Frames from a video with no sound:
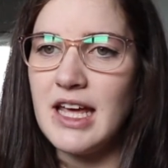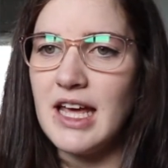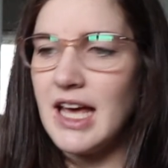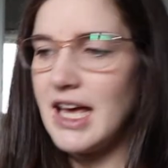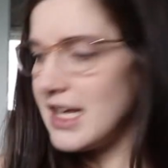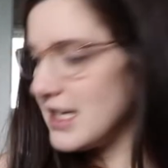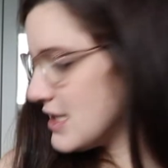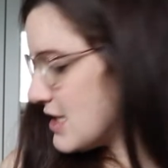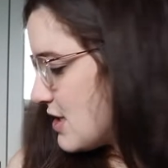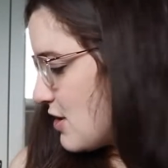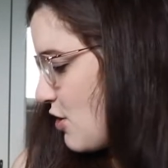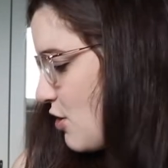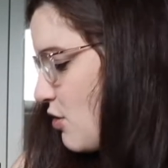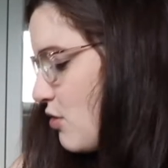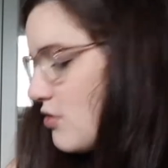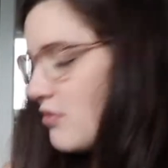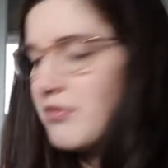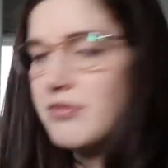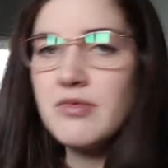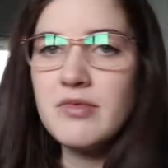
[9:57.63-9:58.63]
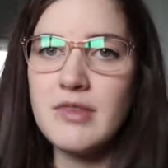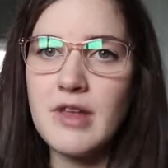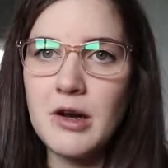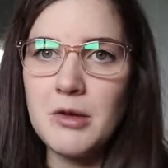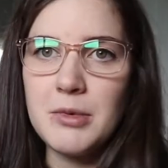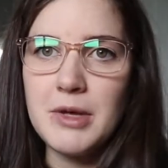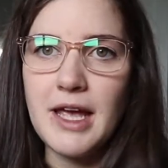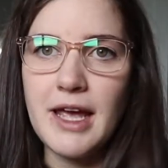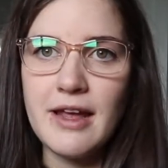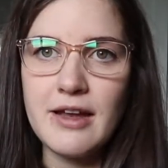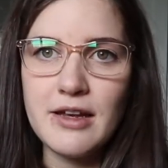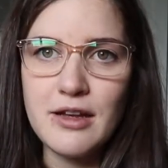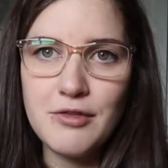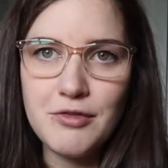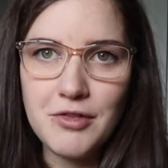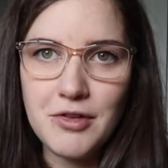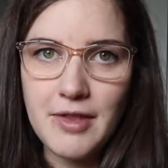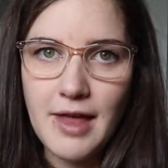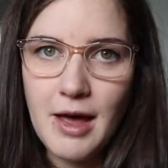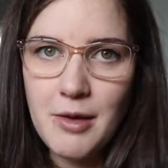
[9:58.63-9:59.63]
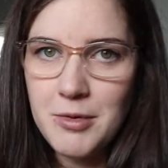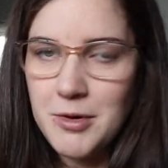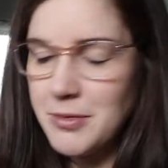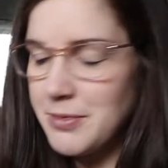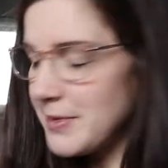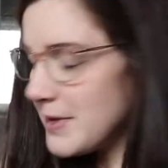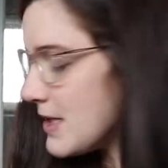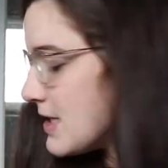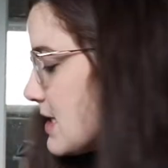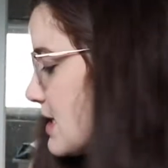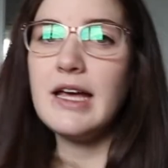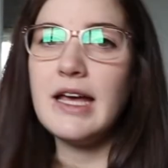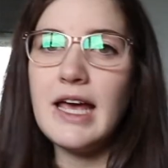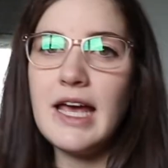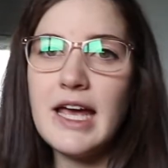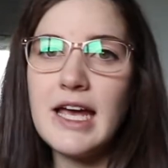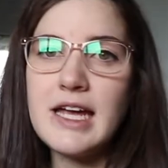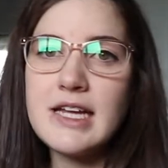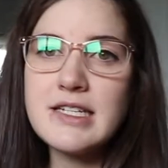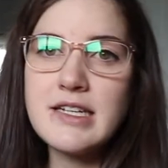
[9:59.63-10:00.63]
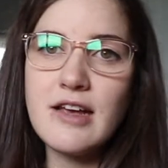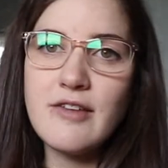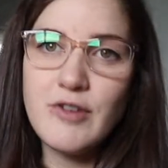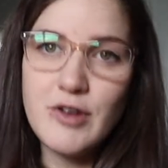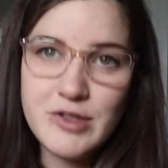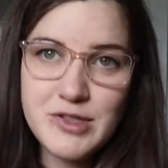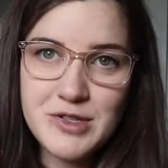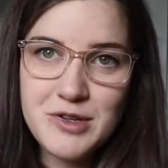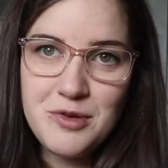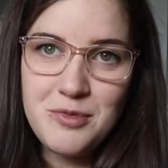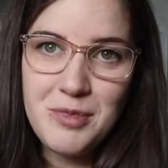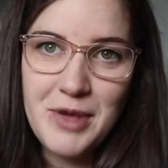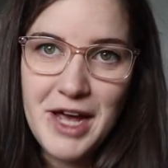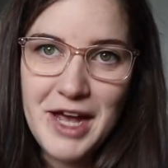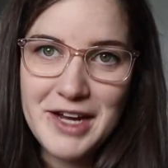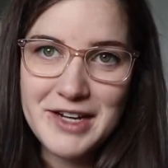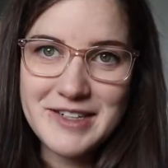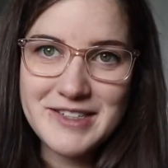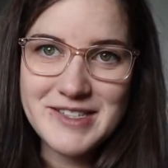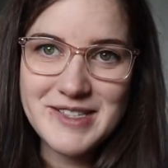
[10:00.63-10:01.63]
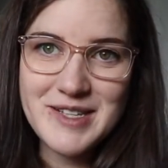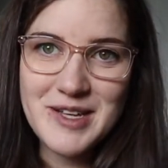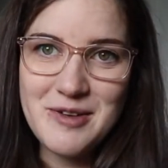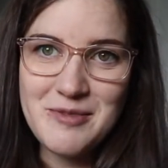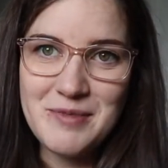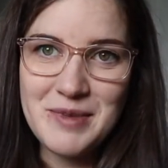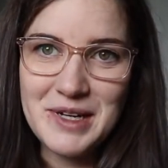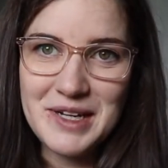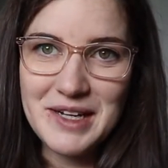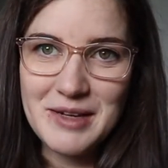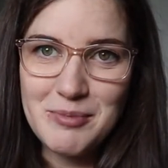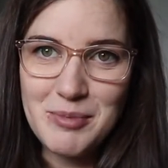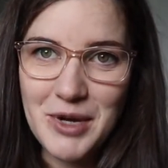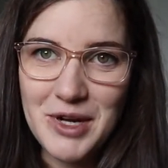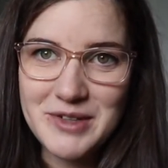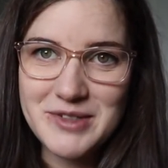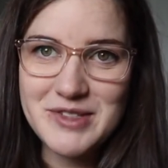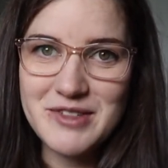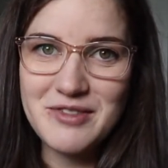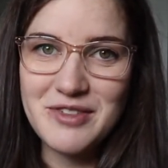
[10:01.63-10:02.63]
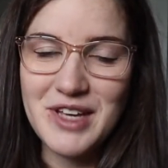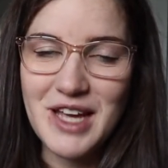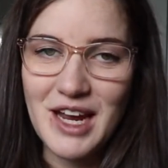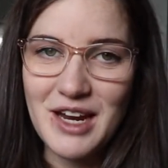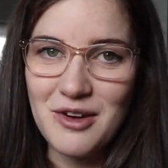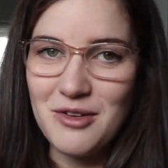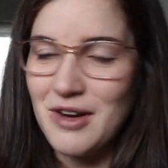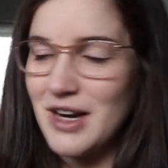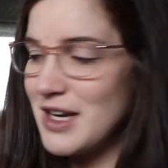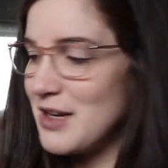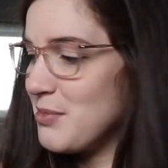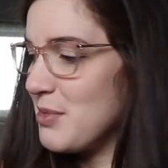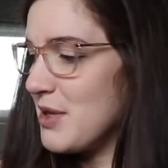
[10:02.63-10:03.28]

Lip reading: And so that'll be handy for that purpose. And I've also packed some bottles of Gatorade